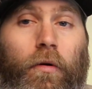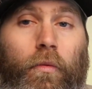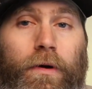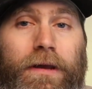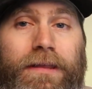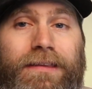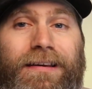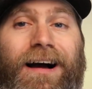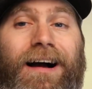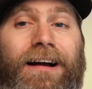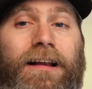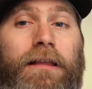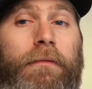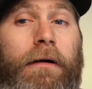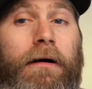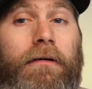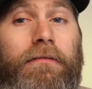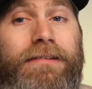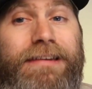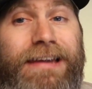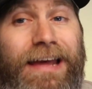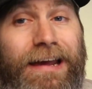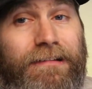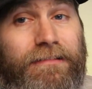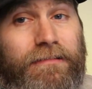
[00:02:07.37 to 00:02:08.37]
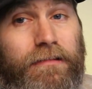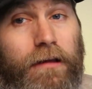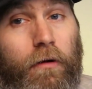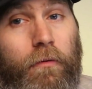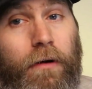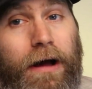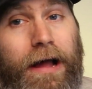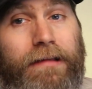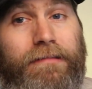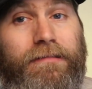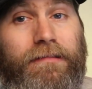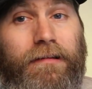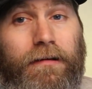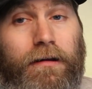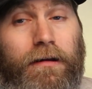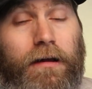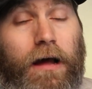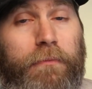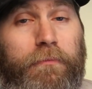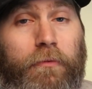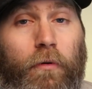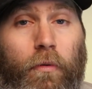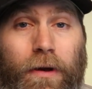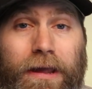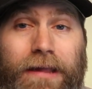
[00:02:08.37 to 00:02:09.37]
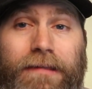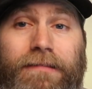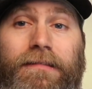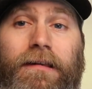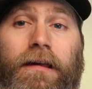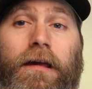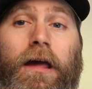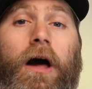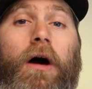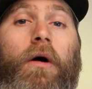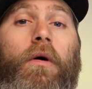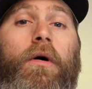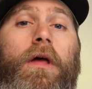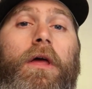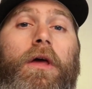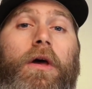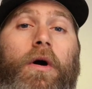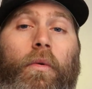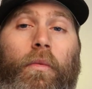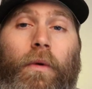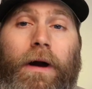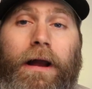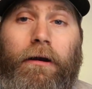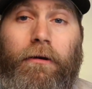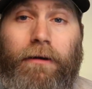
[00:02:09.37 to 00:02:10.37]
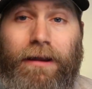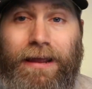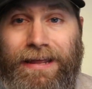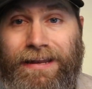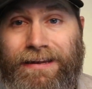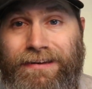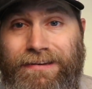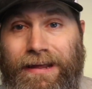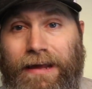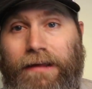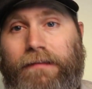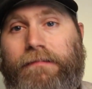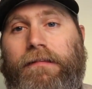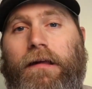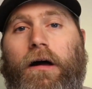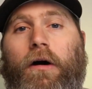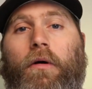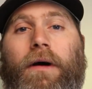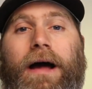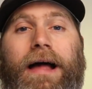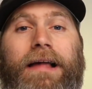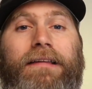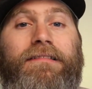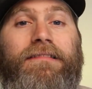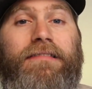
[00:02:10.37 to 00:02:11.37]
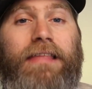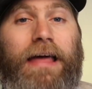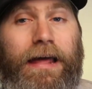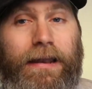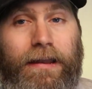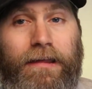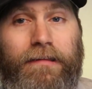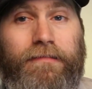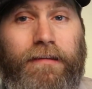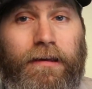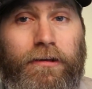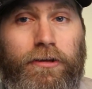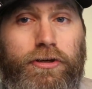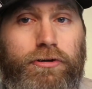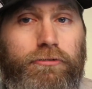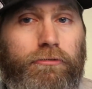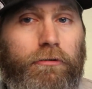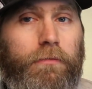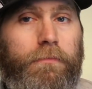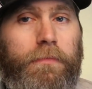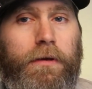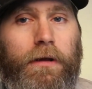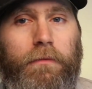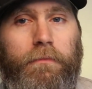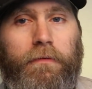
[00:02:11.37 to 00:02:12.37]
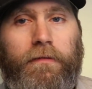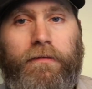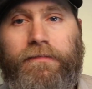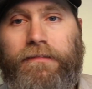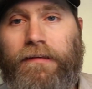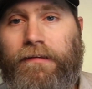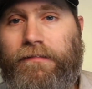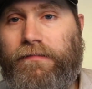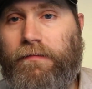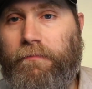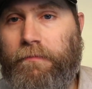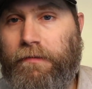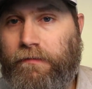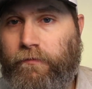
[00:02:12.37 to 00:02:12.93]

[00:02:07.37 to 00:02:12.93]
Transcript: We talked about NixOS a couple weeks ago, where in NixOS, that is a true immutable system.